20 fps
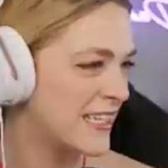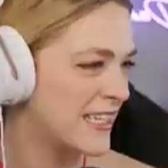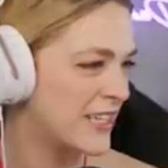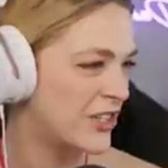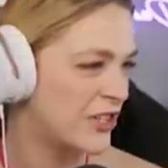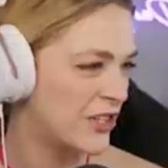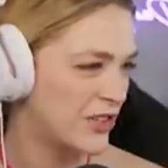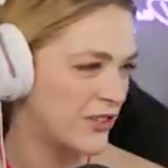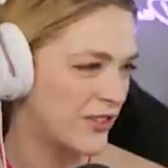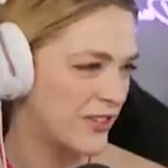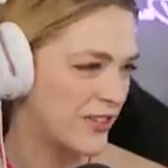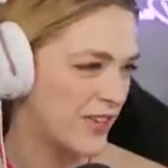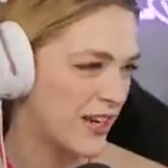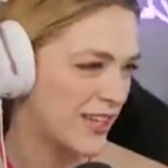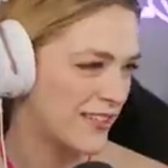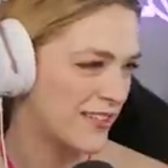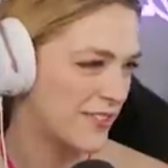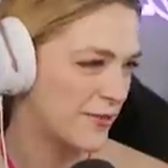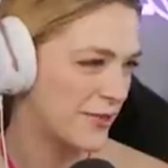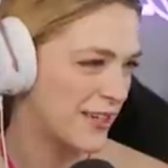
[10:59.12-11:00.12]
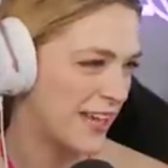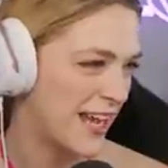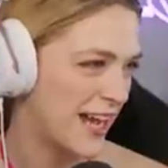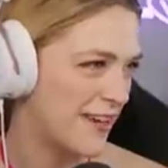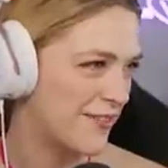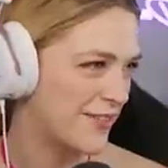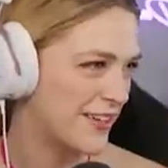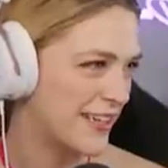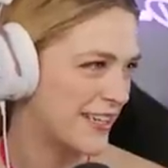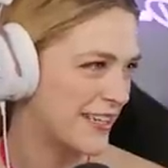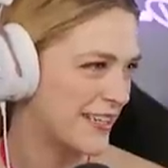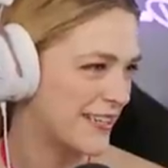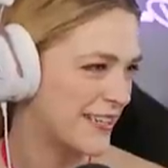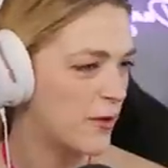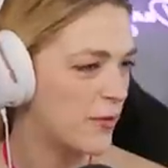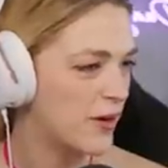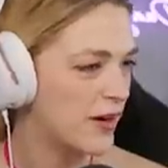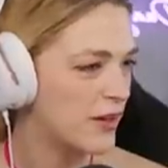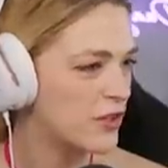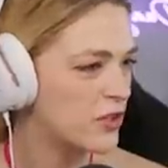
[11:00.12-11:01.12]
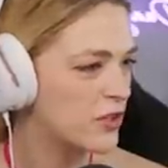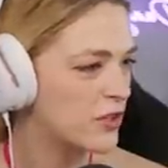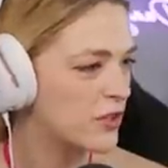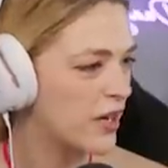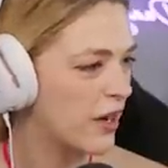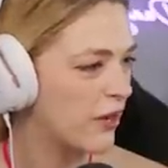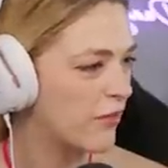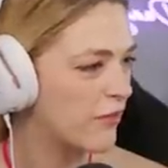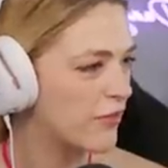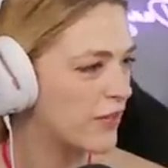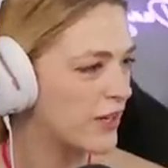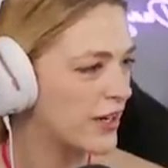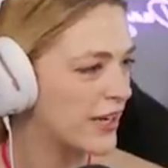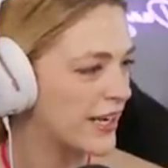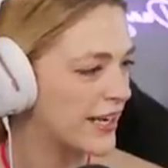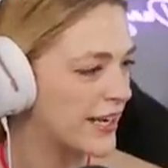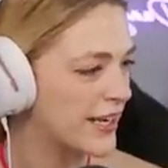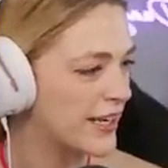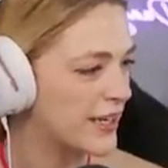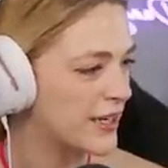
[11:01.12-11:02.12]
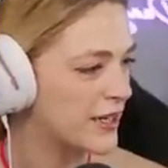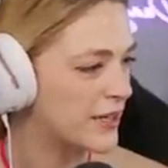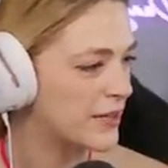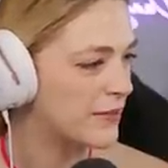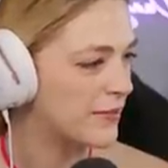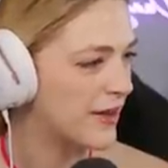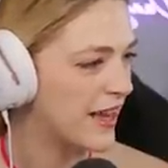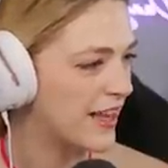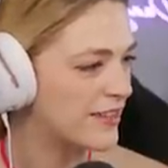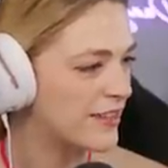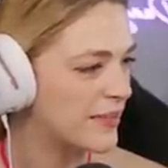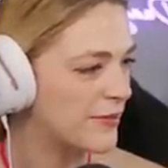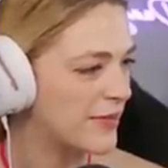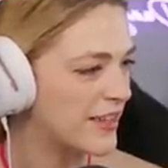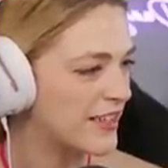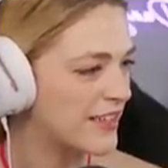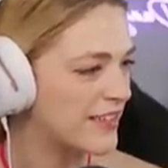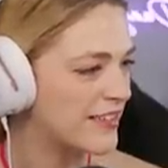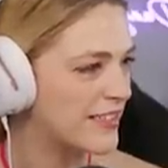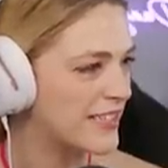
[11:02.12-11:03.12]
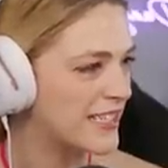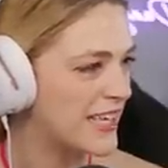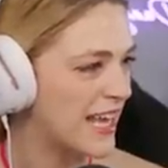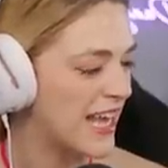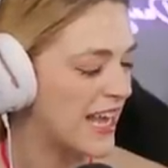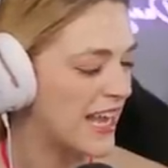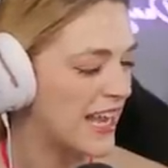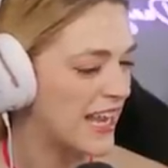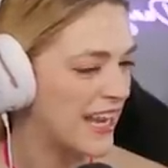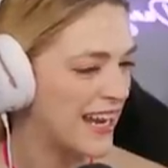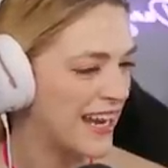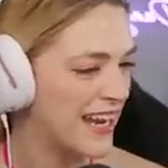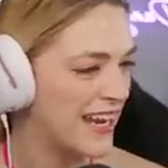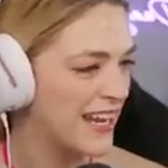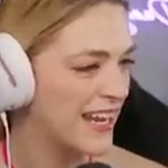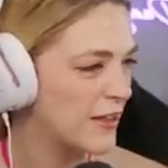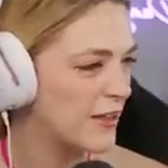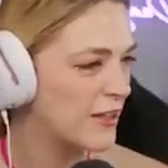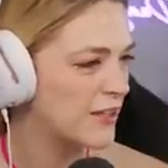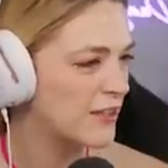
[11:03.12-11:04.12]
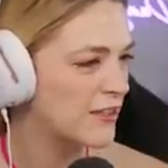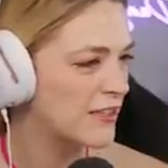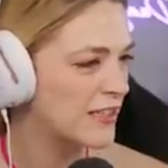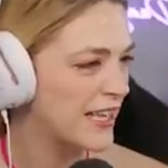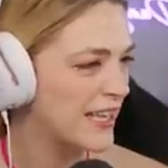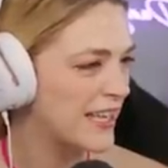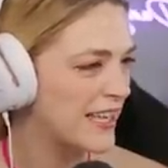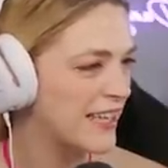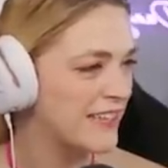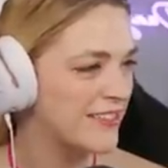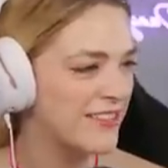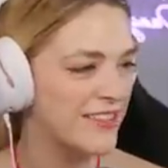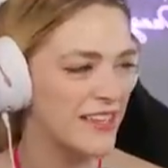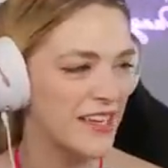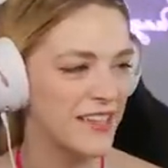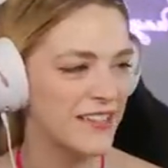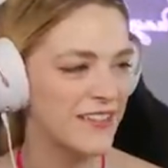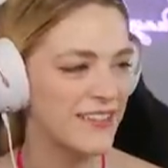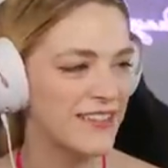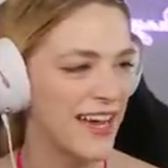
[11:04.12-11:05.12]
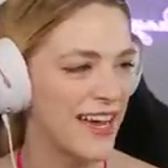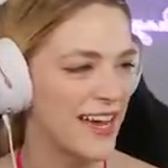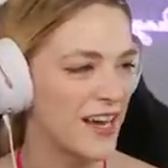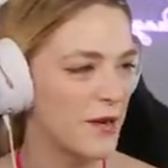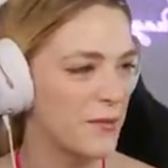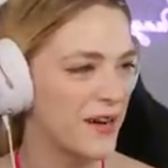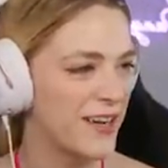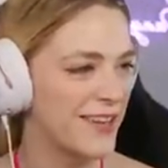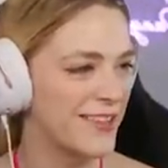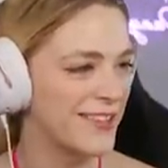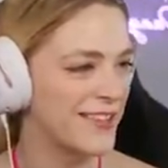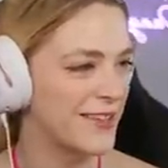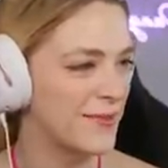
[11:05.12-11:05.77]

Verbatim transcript: the issues you guys have been having. And why don't you comfort him? Ask about his day. It looks like he's like sad about